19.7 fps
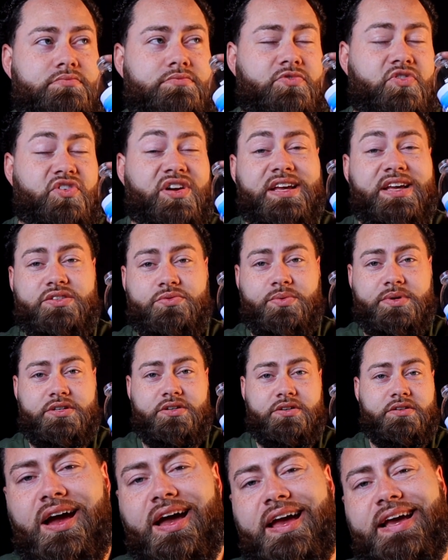For next
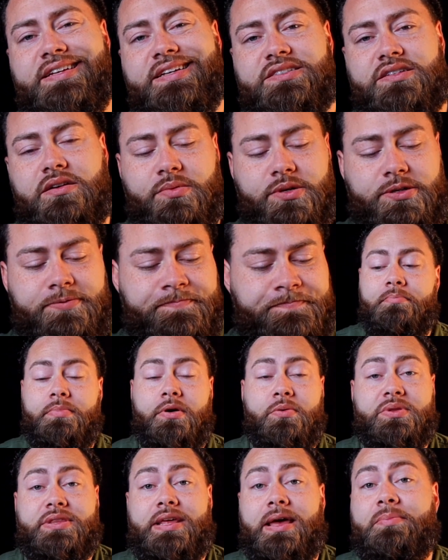winter. I hate summer.
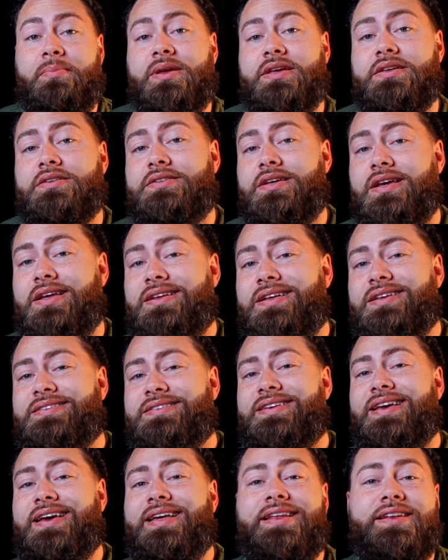But with that being said, let's
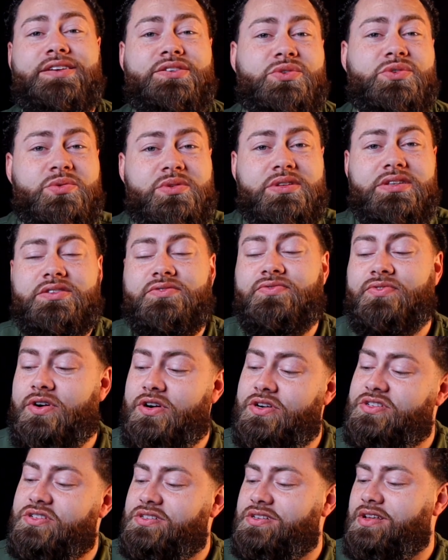get into this
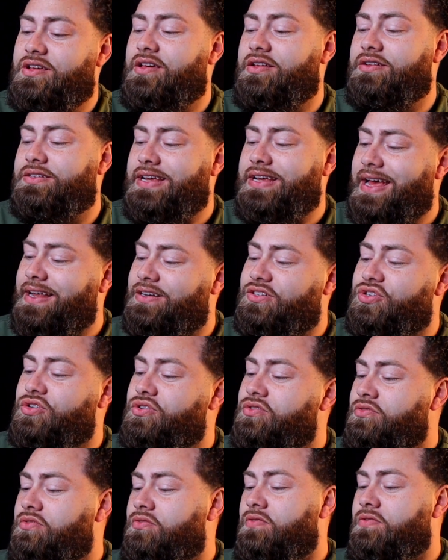first
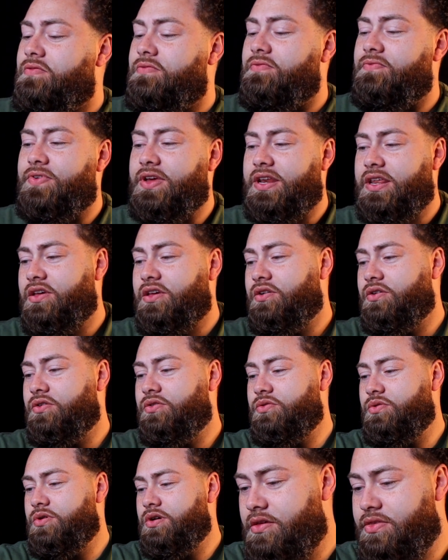tattoo
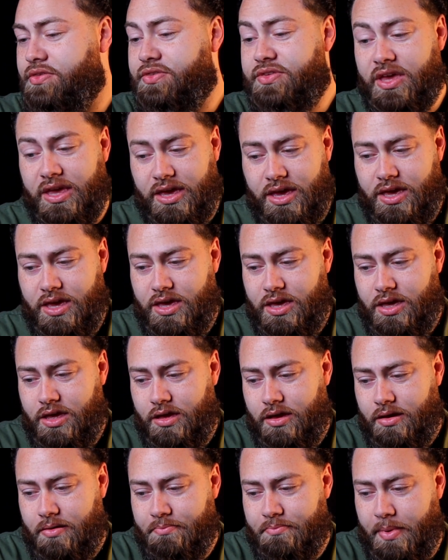video
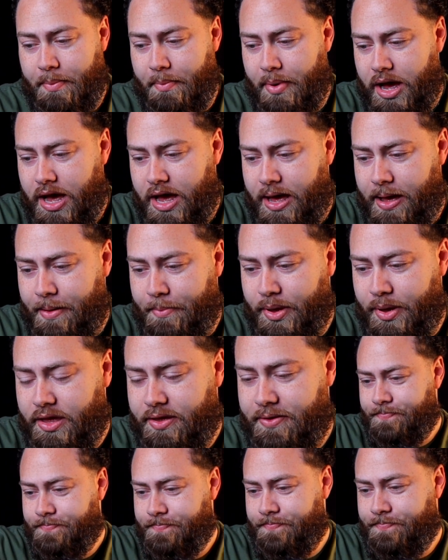thingy mabob.
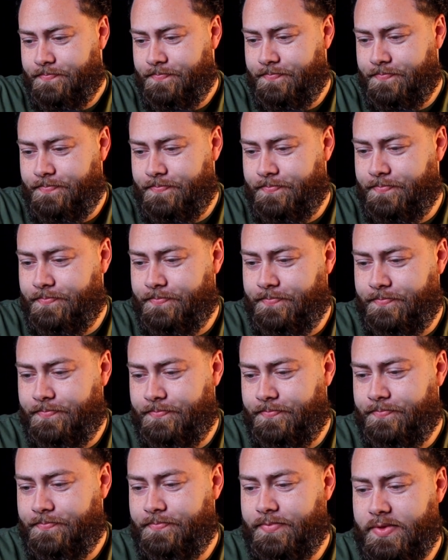
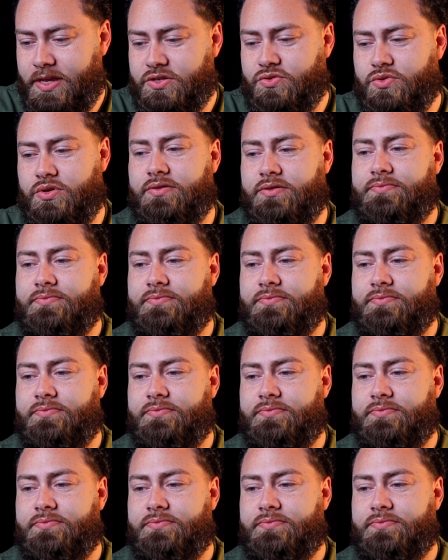This one.